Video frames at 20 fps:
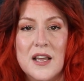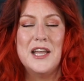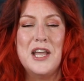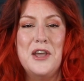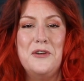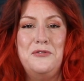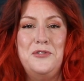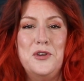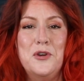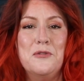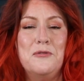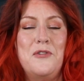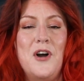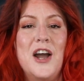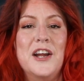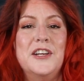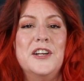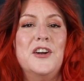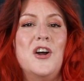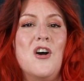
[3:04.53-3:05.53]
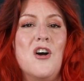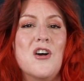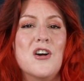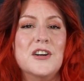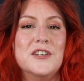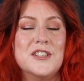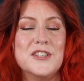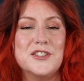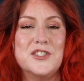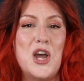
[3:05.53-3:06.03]
If you find it
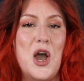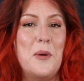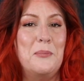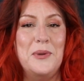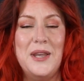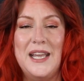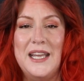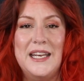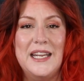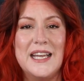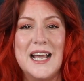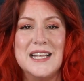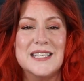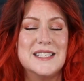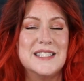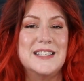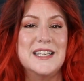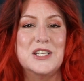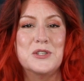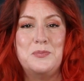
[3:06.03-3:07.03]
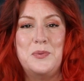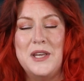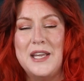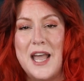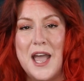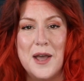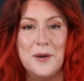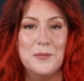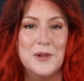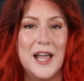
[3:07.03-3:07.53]
hard to stop eating at 6
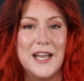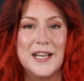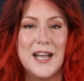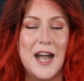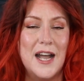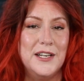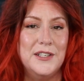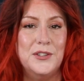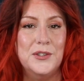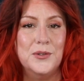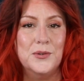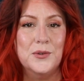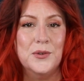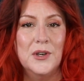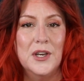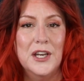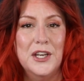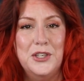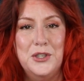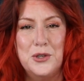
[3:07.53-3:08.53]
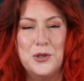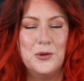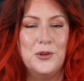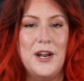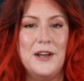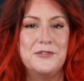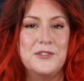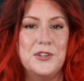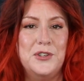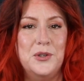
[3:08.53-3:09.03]
p.m. like I do, you don't
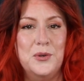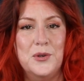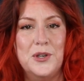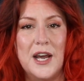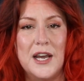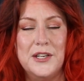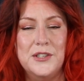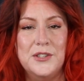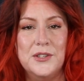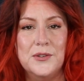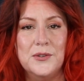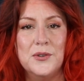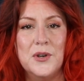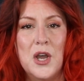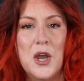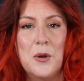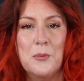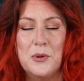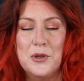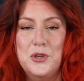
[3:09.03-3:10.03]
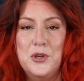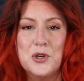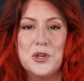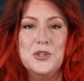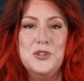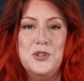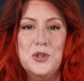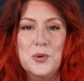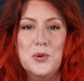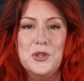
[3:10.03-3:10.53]
have to do what I do, but you
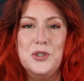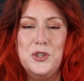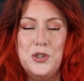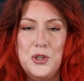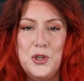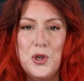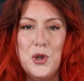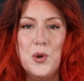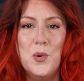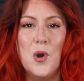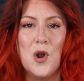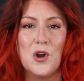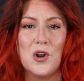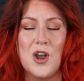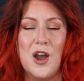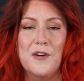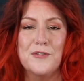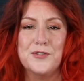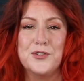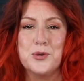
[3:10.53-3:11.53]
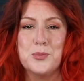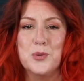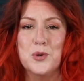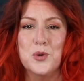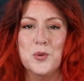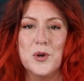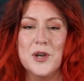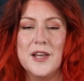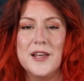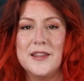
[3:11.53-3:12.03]
can do what you are
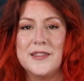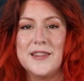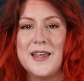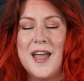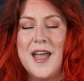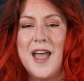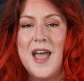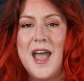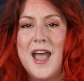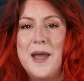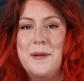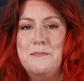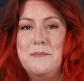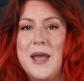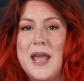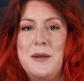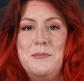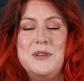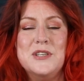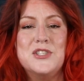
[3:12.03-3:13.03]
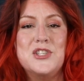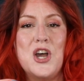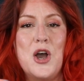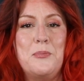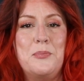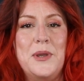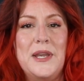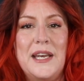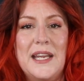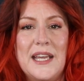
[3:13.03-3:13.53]
comfortable with and maybe
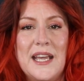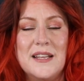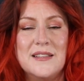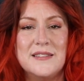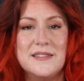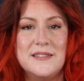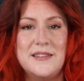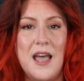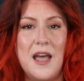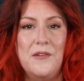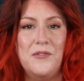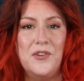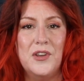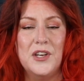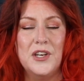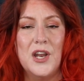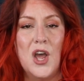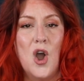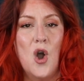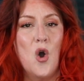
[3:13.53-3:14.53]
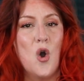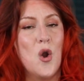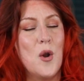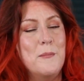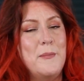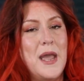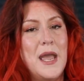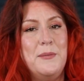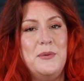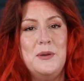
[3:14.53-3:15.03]
stop eating at 7 or
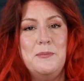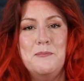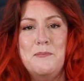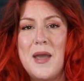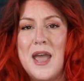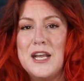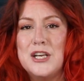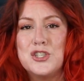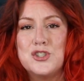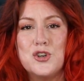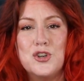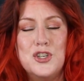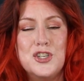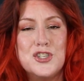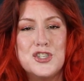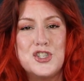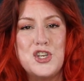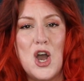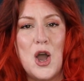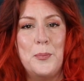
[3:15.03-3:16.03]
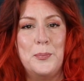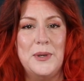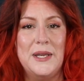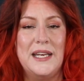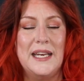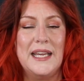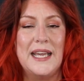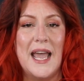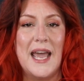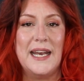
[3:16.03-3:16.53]
maybe make sure you stop
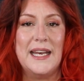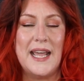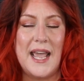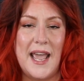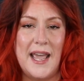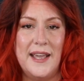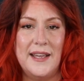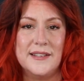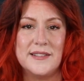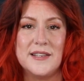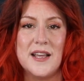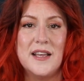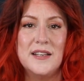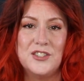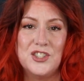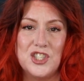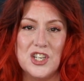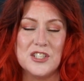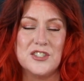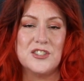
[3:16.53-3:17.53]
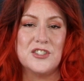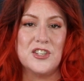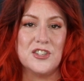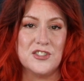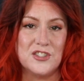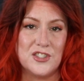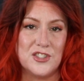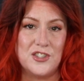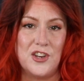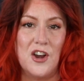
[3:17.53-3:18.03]
eating at 8 just to
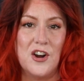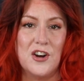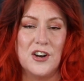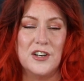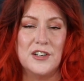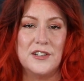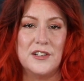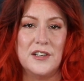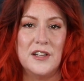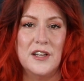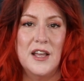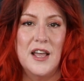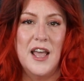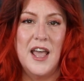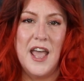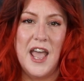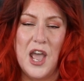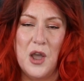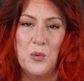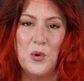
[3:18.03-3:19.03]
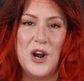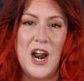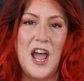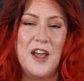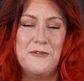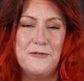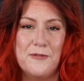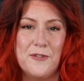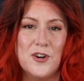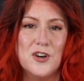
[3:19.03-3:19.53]
start. And when
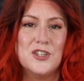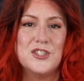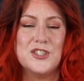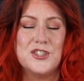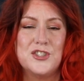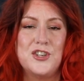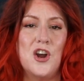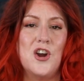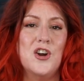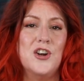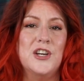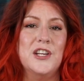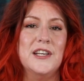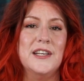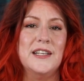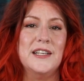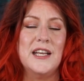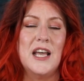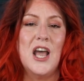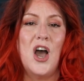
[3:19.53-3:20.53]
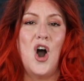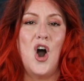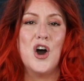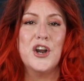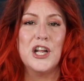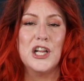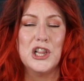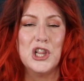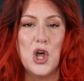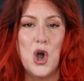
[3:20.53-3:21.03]
I first started
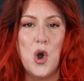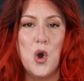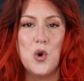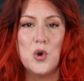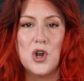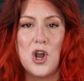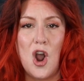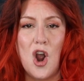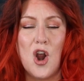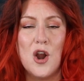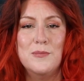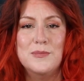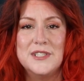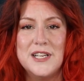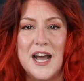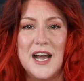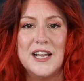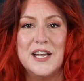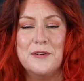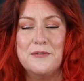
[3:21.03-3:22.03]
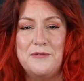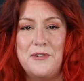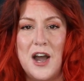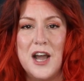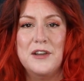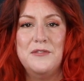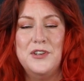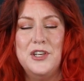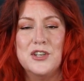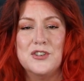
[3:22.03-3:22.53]
on a low carb diet
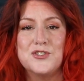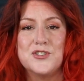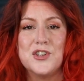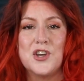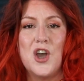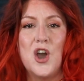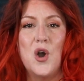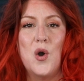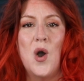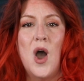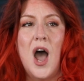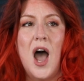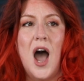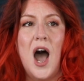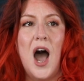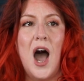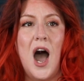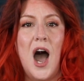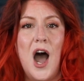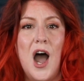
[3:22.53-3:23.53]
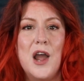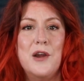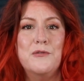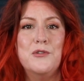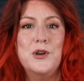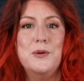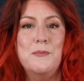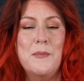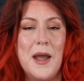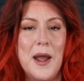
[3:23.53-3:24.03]
five years ago, I
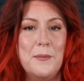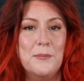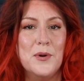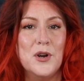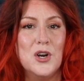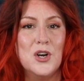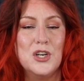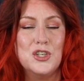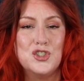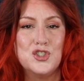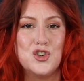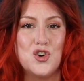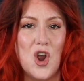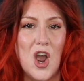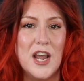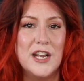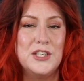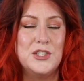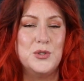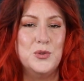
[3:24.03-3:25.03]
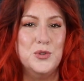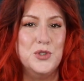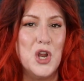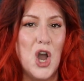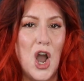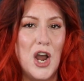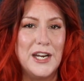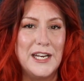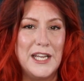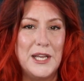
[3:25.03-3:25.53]
remember trying to
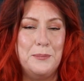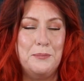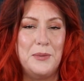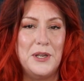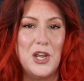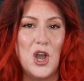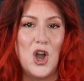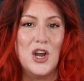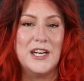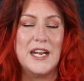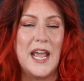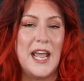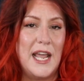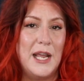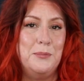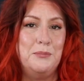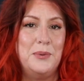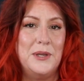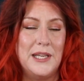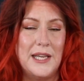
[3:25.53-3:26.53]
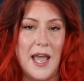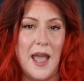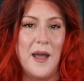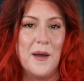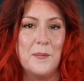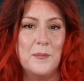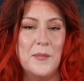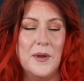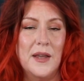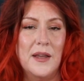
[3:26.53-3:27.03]
not eat beyond 8
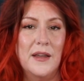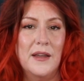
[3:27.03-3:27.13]
p.m.